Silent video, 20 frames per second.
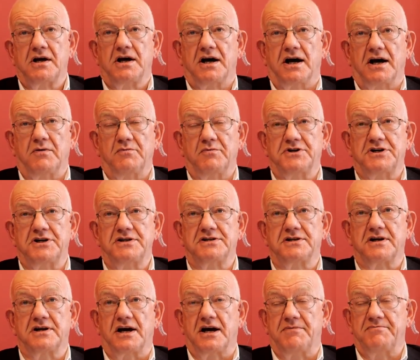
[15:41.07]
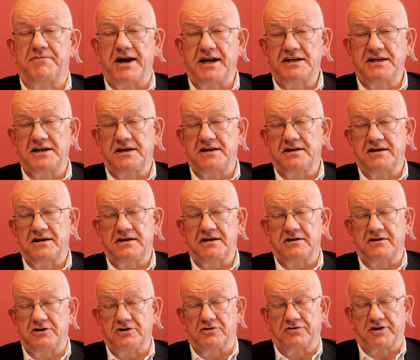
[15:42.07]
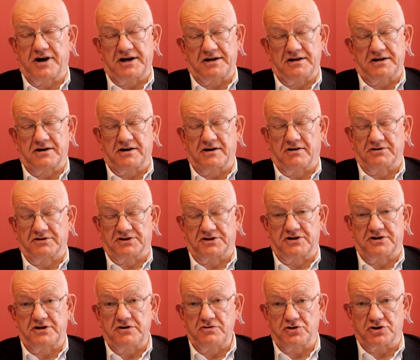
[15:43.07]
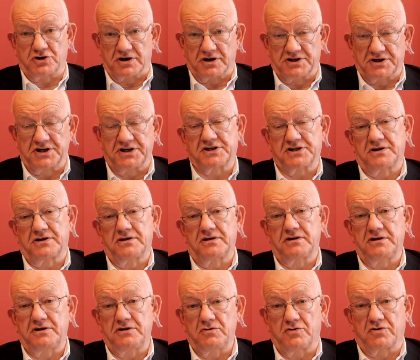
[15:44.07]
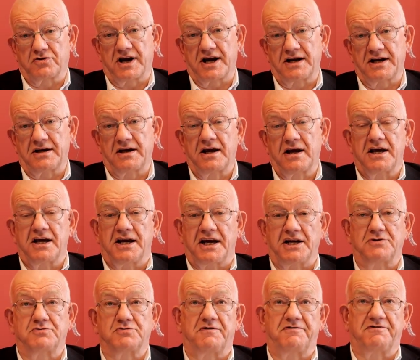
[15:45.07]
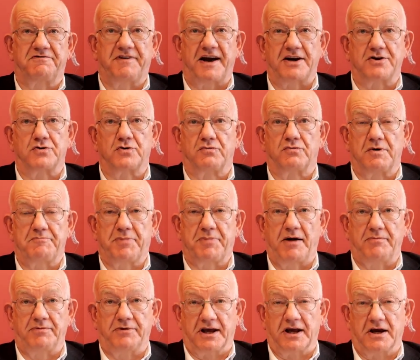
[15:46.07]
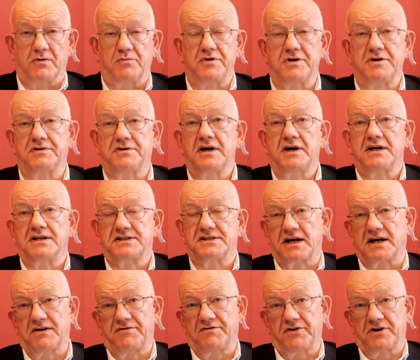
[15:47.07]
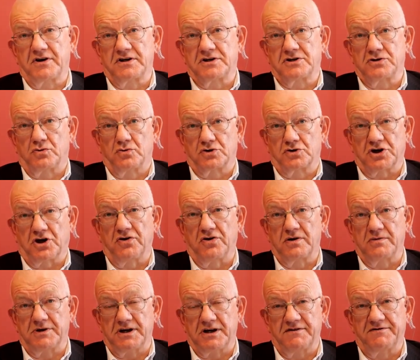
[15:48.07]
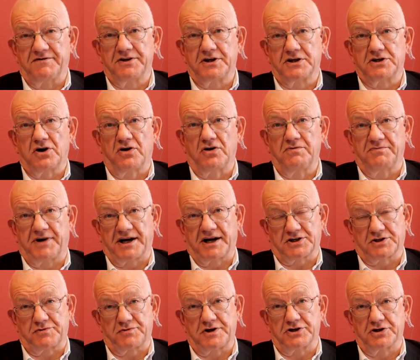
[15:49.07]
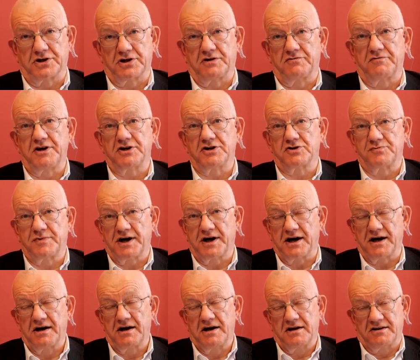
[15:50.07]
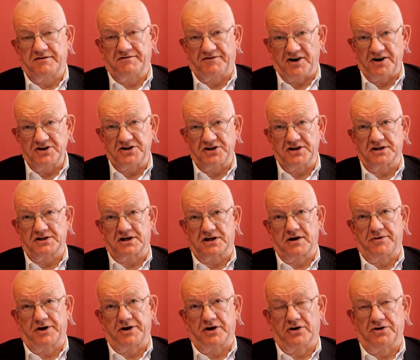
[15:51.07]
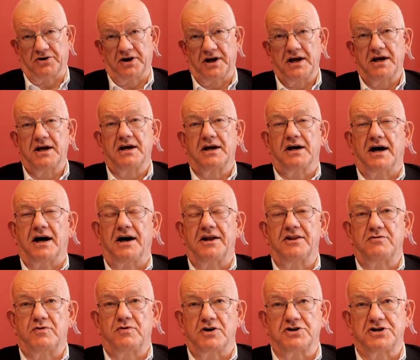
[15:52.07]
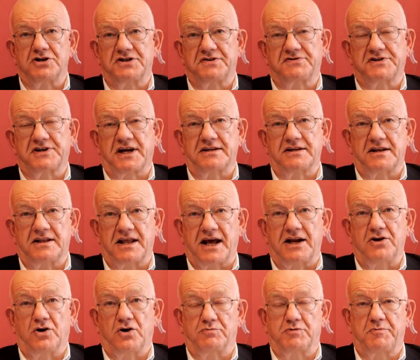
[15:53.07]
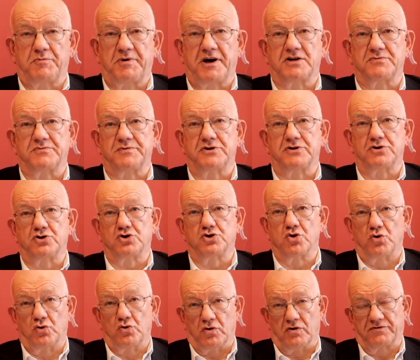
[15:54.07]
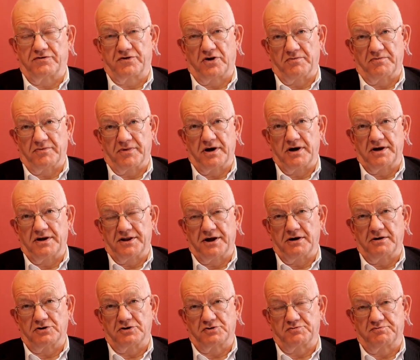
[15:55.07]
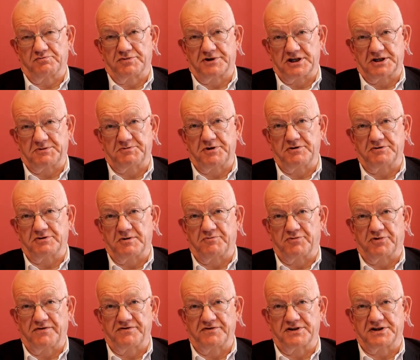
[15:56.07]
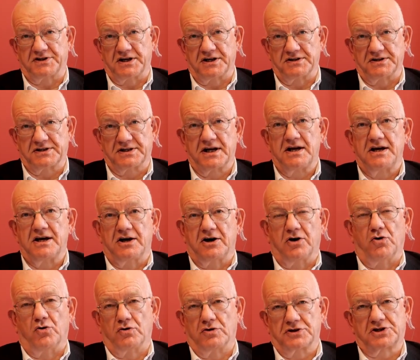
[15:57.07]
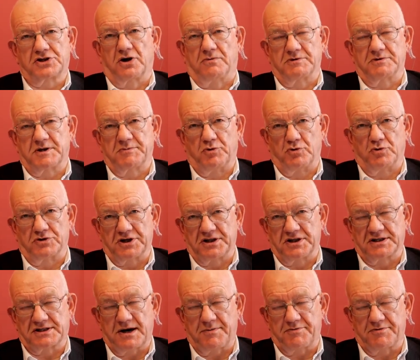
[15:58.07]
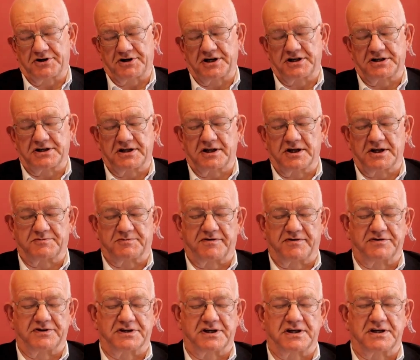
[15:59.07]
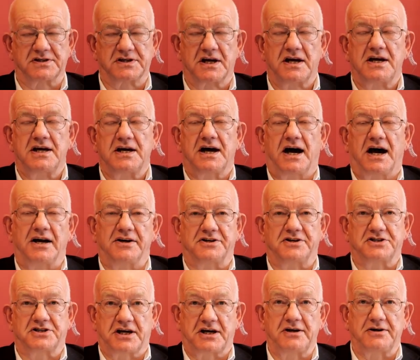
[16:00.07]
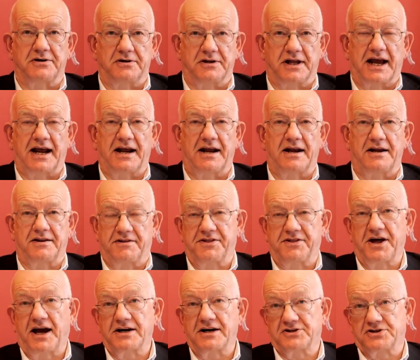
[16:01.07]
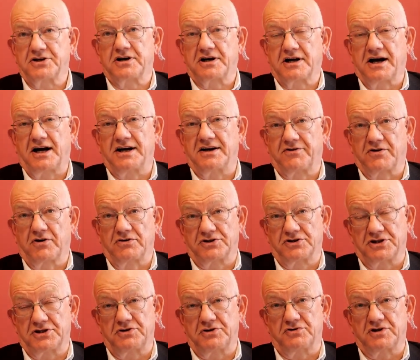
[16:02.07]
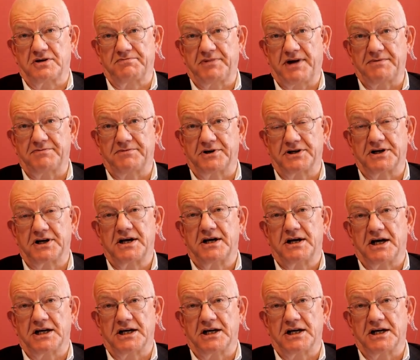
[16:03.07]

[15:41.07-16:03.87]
which is amending the Ukrainian constitution to turn Ukraine into a federal republic with significant autonomy for the Donbass region, the region where the fighting is going on. The Russians have said that they're not prepared to withdraw from those disputed provinces or stop supporting the separatists in those provinces until that kind of constitutional amendment has